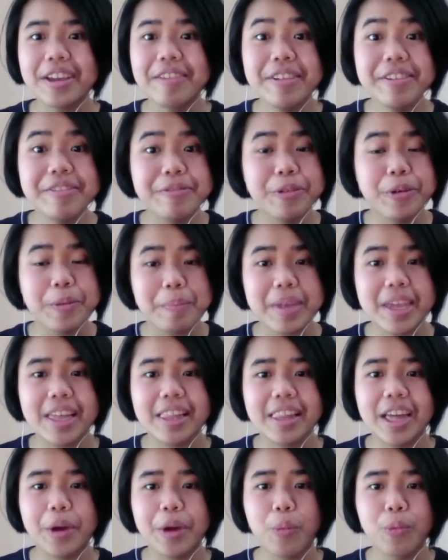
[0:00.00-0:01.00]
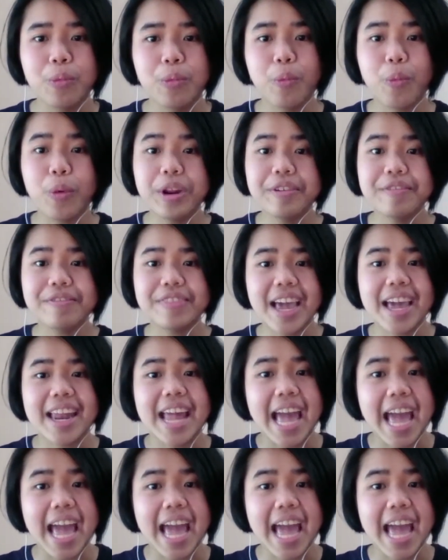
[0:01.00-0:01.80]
Even for me, like, what if that